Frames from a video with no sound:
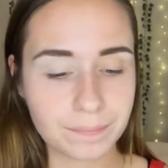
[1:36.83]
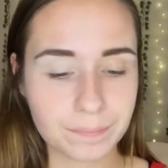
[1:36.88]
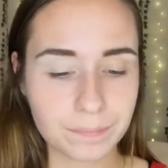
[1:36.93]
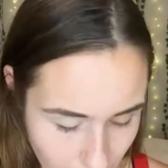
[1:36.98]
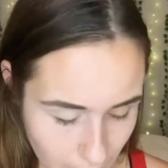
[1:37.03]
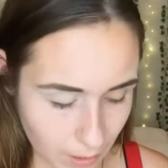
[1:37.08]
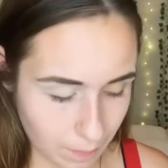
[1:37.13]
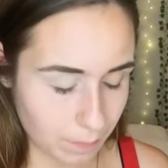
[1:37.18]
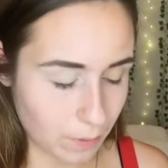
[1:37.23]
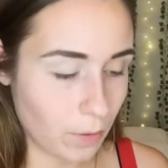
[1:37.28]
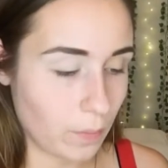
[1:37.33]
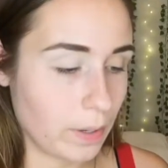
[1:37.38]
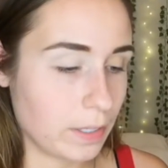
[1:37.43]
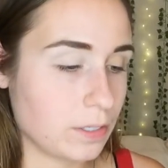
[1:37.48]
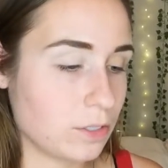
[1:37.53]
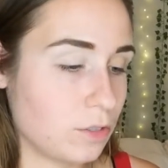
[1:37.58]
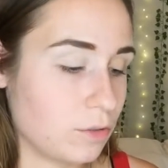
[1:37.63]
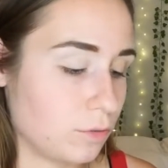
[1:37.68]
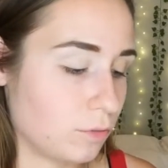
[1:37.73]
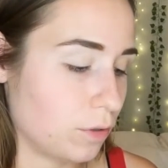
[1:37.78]
And I'm going
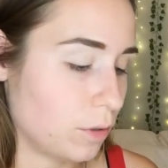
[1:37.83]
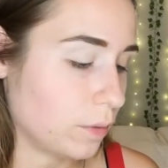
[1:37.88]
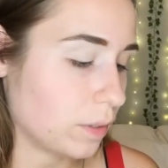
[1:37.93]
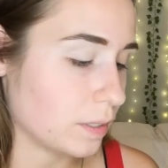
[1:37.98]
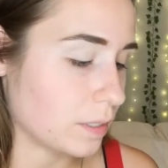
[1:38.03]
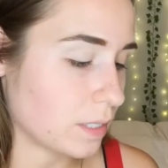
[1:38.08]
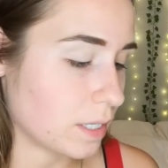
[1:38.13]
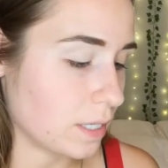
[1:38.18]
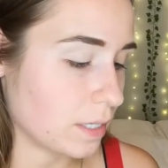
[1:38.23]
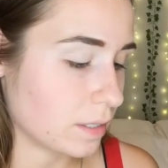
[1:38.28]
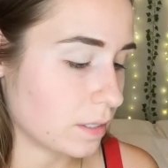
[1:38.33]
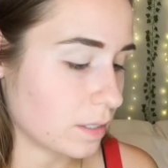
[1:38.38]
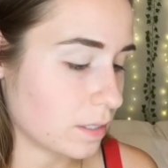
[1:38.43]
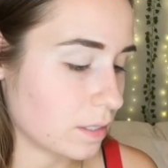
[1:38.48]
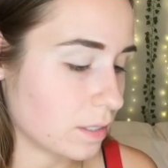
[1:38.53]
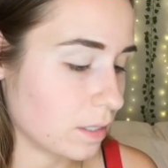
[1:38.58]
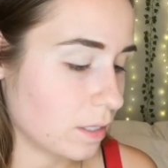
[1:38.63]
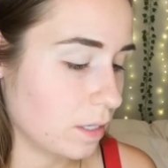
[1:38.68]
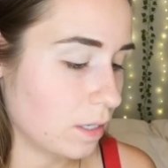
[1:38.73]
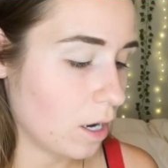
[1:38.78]
to focus
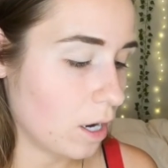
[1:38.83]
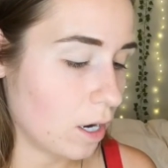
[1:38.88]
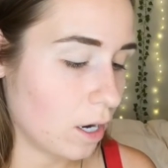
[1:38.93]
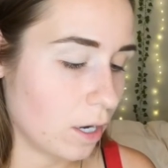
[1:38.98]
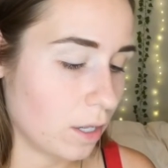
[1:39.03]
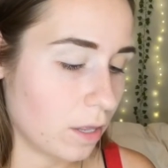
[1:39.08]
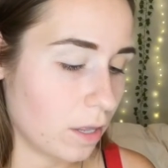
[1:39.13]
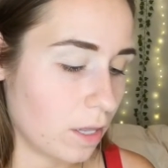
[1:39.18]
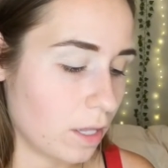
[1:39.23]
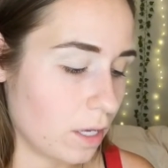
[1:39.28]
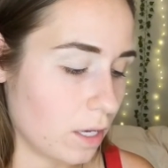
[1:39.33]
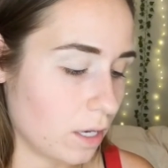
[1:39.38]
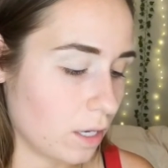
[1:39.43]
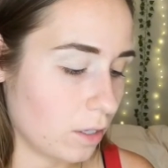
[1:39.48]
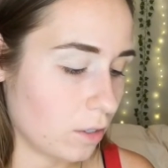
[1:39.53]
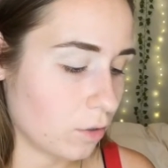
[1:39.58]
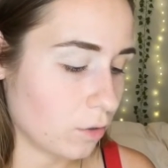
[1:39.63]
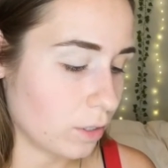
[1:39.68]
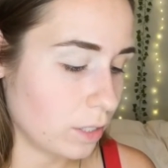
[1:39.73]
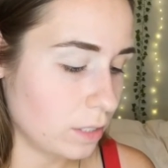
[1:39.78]
this on the
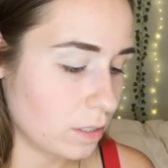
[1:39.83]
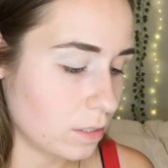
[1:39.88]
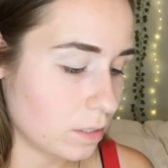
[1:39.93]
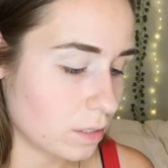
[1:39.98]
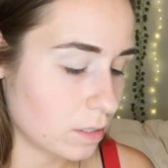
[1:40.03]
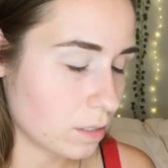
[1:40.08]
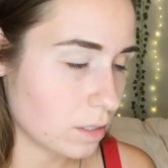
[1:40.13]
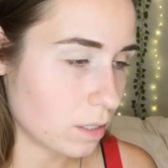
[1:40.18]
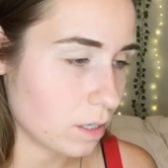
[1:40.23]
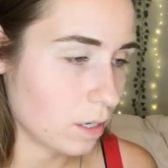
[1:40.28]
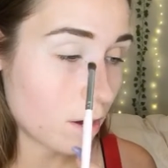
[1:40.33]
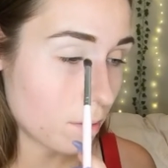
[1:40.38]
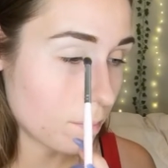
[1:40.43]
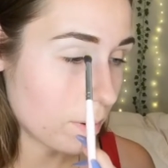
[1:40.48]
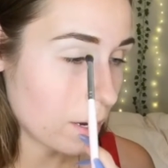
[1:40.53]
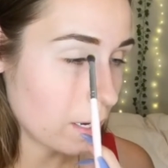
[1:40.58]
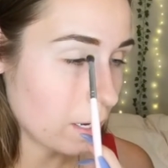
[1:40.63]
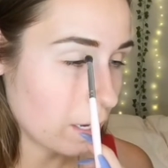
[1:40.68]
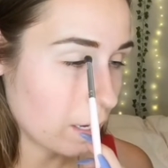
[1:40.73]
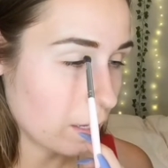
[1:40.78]
crease on
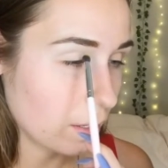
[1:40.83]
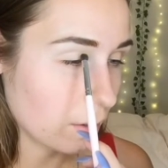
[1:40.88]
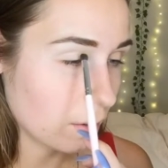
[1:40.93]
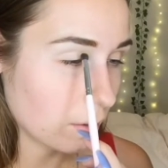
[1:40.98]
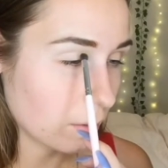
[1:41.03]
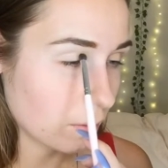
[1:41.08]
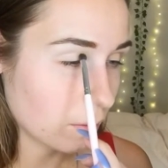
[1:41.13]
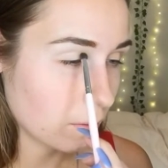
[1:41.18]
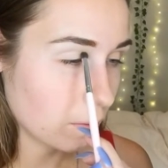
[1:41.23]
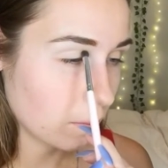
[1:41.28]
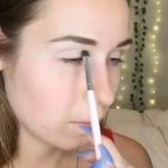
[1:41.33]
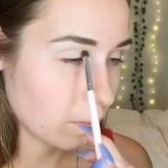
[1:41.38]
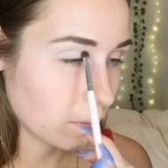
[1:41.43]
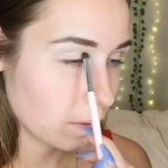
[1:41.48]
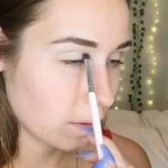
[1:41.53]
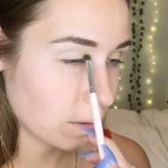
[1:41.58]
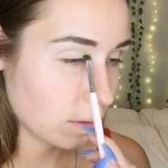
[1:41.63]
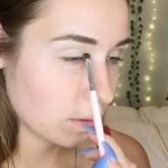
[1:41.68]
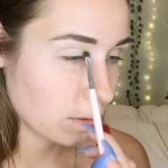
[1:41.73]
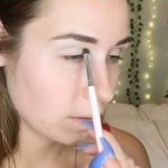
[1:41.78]
my inner
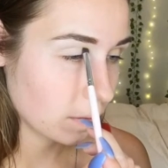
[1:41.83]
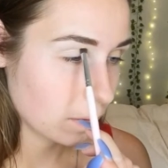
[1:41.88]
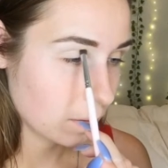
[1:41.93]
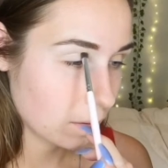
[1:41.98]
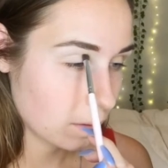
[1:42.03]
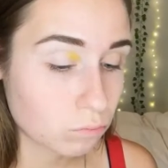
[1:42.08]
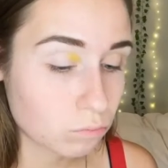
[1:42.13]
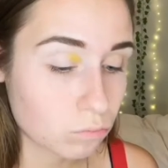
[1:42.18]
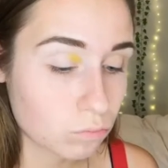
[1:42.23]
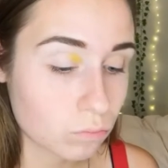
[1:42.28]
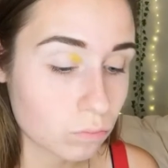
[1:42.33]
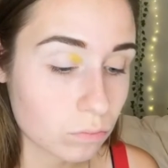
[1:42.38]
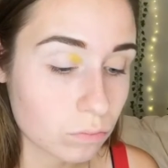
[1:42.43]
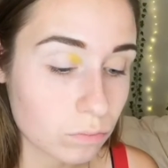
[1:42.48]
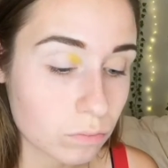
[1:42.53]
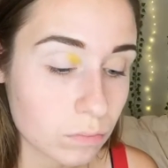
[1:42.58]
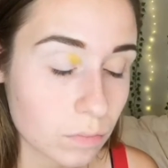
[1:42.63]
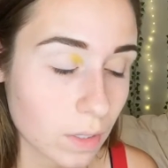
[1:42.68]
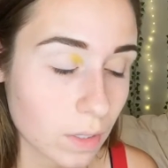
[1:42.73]
corner. Hmm.